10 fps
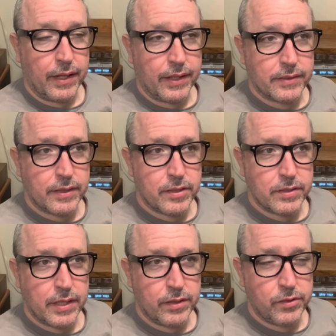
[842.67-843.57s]
I guess I just
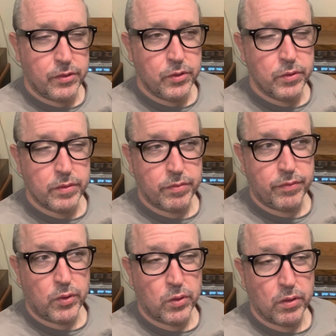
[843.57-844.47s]
had two and
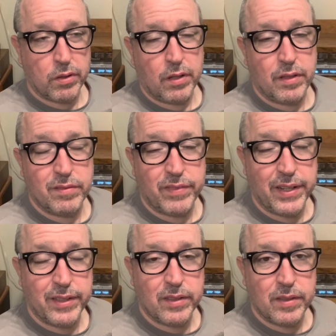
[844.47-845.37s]
four on
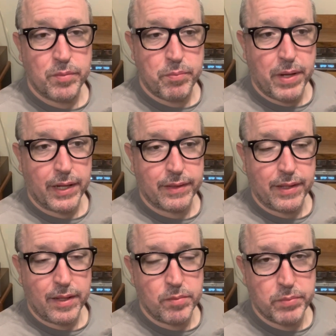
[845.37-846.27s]
vinyl back
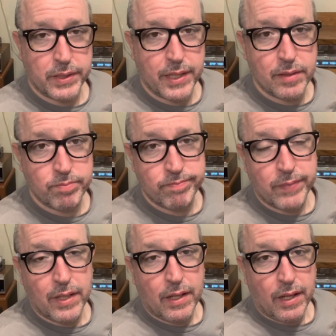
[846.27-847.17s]
then. But then
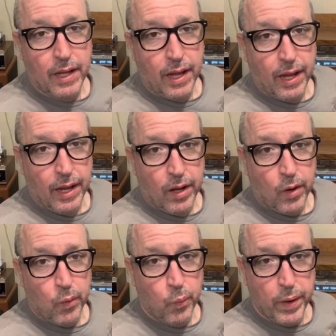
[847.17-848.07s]

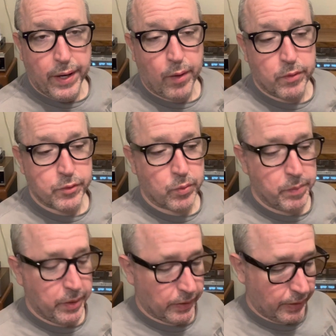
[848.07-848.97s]
when I was
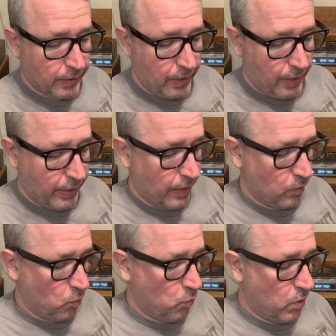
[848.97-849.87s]
rebuilding, I got
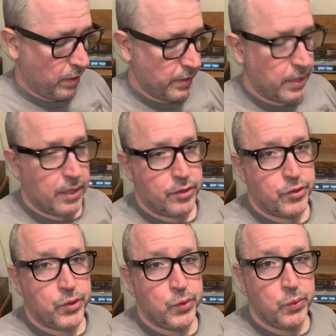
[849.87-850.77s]
one,
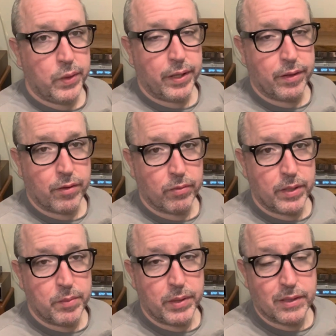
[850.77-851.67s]
two, and
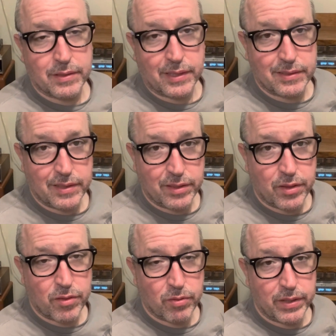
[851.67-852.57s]
three because, like I said,
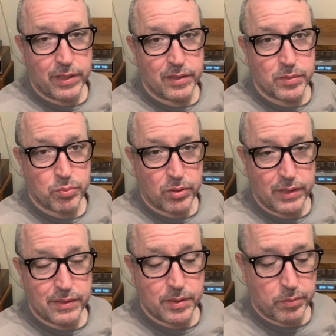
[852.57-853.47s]
three is pretty
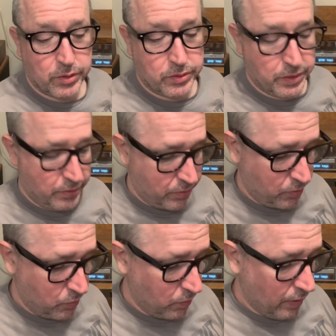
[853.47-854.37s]
similar to two.